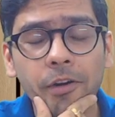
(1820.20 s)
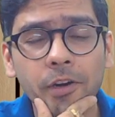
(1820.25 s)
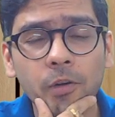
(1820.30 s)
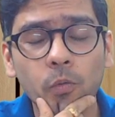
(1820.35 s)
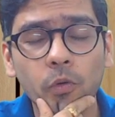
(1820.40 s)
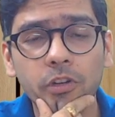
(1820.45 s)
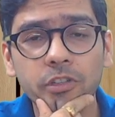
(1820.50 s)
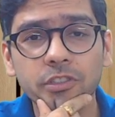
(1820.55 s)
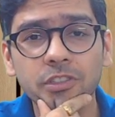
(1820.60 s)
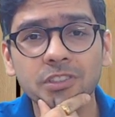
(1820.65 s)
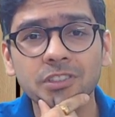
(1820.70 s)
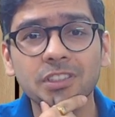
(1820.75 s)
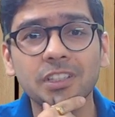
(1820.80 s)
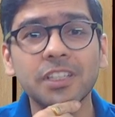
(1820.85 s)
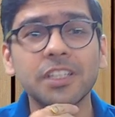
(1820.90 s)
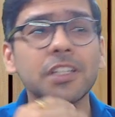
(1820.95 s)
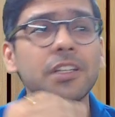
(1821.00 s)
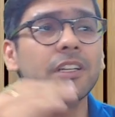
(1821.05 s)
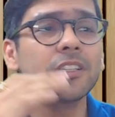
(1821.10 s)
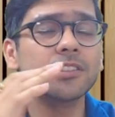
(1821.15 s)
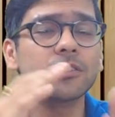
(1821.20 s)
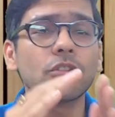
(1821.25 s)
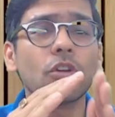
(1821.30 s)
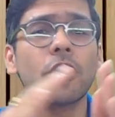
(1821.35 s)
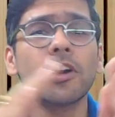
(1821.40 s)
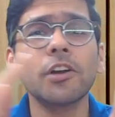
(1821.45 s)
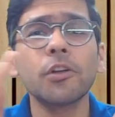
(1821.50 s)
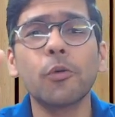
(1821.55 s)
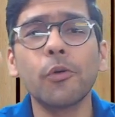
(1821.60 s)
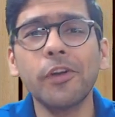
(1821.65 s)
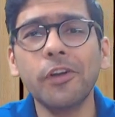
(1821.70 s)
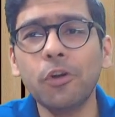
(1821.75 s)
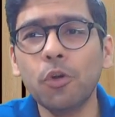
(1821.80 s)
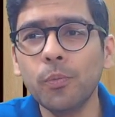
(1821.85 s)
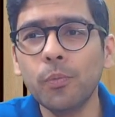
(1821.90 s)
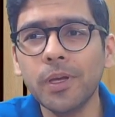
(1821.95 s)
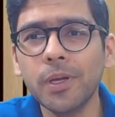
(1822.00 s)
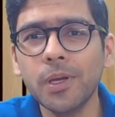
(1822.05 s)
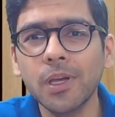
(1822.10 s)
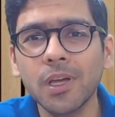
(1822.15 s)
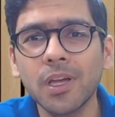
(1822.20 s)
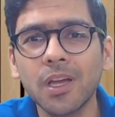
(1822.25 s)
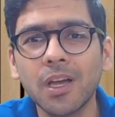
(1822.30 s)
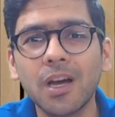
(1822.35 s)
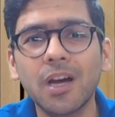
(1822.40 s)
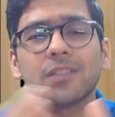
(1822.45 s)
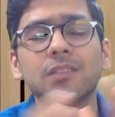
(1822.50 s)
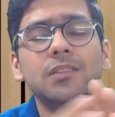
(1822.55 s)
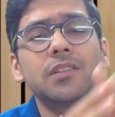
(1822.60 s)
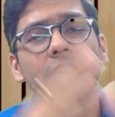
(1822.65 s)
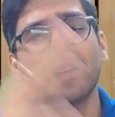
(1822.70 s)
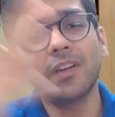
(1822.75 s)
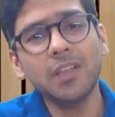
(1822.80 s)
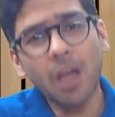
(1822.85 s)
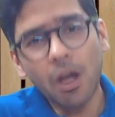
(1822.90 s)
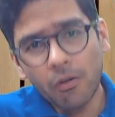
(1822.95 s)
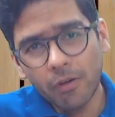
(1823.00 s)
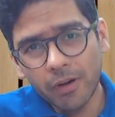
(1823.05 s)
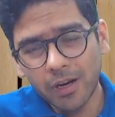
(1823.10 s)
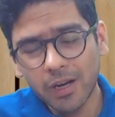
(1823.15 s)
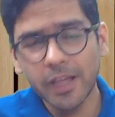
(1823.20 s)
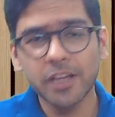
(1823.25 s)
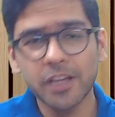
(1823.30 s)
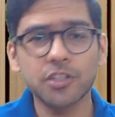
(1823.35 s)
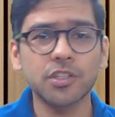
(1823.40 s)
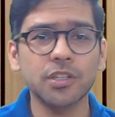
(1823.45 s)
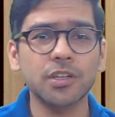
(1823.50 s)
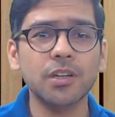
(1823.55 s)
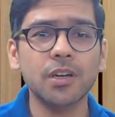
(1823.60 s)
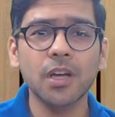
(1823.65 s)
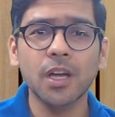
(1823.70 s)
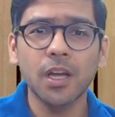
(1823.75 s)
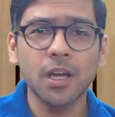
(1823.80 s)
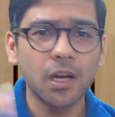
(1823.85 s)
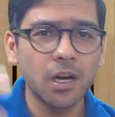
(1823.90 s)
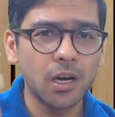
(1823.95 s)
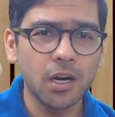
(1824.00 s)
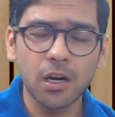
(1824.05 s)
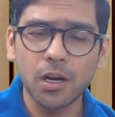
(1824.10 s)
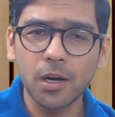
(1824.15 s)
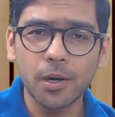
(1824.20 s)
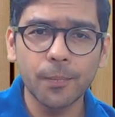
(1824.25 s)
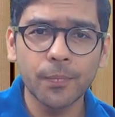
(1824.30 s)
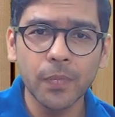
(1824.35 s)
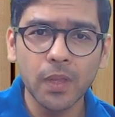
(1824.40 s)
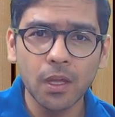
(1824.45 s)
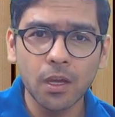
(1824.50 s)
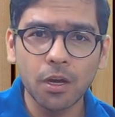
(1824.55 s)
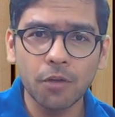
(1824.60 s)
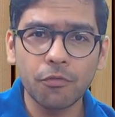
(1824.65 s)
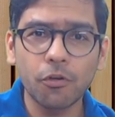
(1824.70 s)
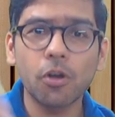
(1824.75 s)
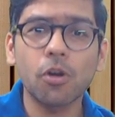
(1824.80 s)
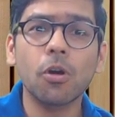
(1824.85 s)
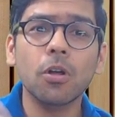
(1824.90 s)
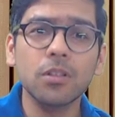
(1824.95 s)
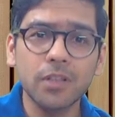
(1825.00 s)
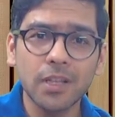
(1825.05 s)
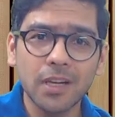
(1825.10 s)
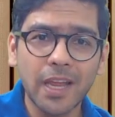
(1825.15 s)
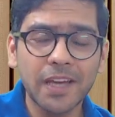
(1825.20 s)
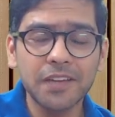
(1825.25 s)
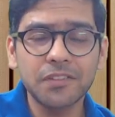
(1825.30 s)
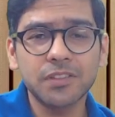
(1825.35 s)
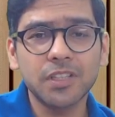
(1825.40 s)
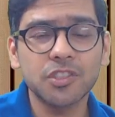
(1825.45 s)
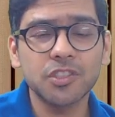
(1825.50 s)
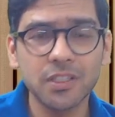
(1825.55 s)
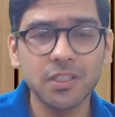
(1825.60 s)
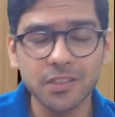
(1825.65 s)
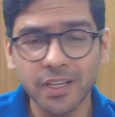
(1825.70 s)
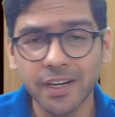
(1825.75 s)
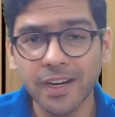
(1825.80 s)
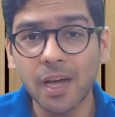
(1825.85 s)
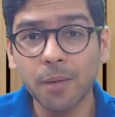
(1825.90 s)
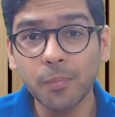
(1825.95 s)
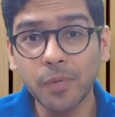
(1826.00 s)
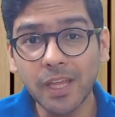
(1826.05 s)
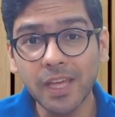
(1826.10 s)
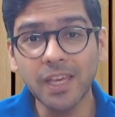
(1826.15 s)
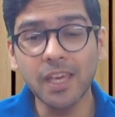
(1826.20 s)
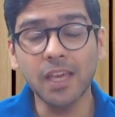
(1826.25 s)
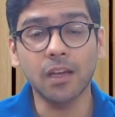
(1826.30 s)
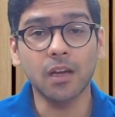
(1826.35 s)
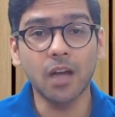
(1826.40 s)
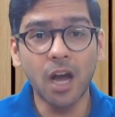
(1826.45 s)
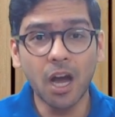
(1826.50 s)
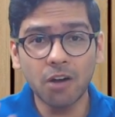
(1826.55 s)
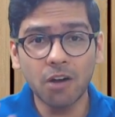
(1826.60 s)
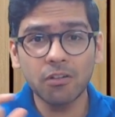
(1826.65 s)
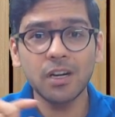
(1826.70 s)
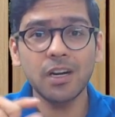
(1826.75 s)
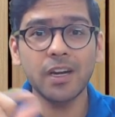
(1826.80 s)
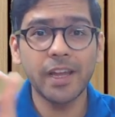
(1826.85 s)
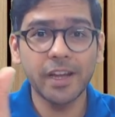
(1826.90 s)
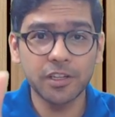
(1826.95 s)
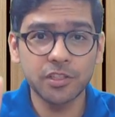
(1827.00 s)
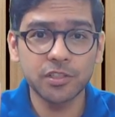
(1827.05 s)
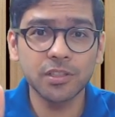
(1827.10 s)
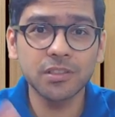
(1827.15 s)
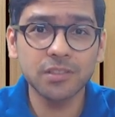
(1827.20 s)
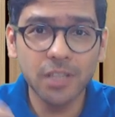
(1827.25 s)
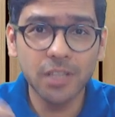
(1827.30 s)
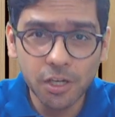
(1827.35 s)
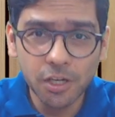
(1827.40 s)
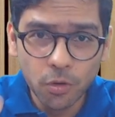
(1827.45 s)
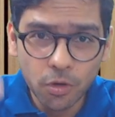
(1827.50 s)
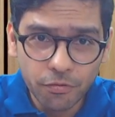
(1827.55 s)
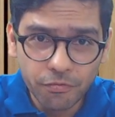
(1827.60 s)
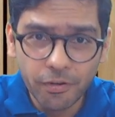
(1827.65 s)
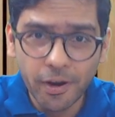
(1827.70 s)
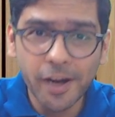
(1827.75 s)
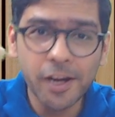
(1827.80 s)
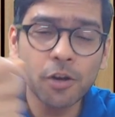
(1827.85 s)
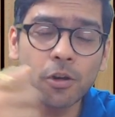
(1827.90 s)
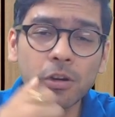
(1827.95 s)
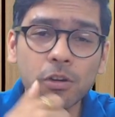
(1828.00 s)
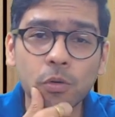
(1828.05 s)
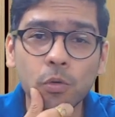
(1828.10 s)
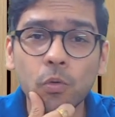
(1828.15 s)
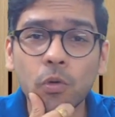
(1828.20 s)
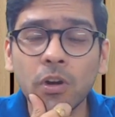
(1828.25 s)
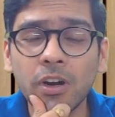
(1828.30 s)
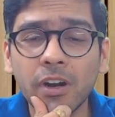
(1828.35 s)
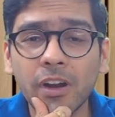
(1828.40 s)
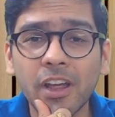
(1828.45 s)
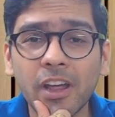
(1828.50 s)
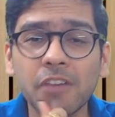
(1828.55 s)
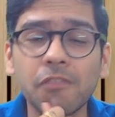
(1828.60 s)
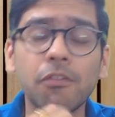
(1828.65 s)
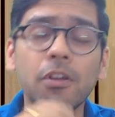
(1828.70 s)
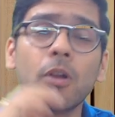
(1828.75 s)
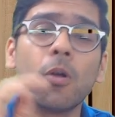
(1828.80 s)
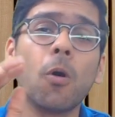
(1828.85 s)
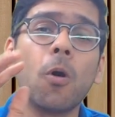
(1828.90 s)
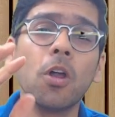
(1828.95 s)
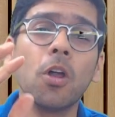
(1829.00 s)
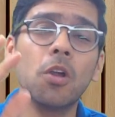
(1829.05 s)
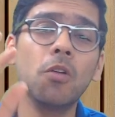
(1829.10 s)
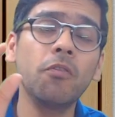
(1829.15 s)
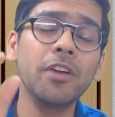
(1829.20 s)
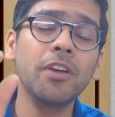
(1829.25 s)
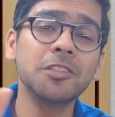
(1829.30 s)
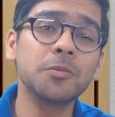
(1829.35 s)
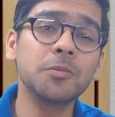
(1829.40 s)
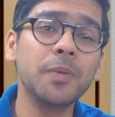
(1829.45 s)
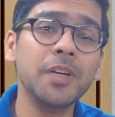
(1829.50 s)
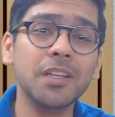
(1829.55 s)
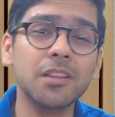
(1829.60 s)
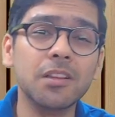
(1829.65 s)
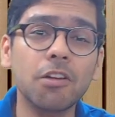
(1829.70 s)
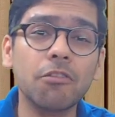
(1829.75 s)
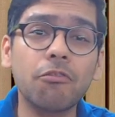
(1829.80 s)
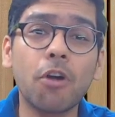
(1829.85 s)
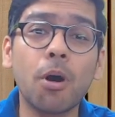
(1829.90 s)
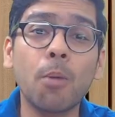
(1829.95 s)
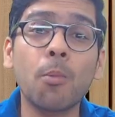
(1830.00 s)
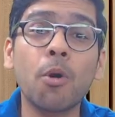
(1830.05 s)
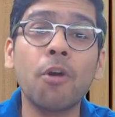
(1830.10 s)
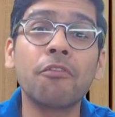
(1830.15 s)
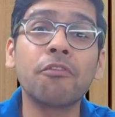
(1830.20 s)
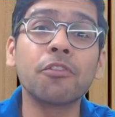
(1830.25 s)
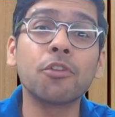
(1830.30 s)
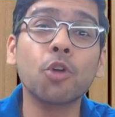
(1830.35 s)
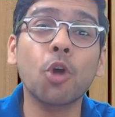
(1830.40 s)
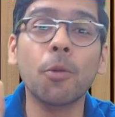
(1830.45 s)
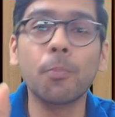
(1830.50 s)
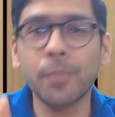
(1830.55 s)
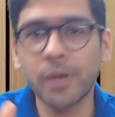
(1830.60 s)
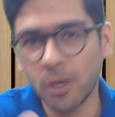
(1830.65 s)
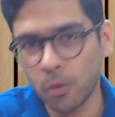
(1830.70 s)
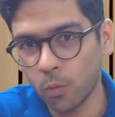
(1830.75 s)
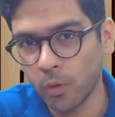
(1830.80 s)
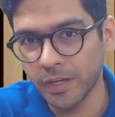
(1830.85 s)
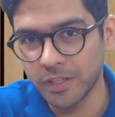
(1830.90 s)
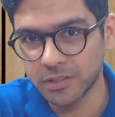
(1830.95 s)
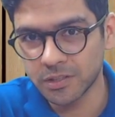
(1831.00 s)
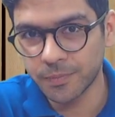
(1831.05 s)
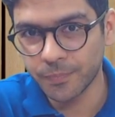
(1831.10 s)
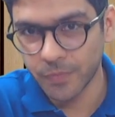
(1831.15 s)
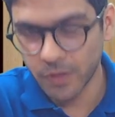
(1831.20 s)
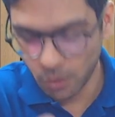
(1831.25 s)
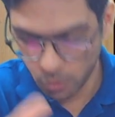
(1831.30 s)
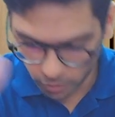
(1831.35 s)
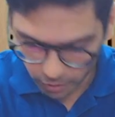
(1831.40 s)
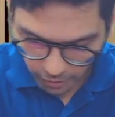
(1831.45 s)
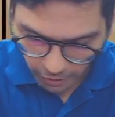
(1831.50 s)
versions. It is not going to be a 3 hour lecture for all the live sessions that I'm taking. Our lectures that you'll find on Google Drive will always be in the form of topic wise. Okay,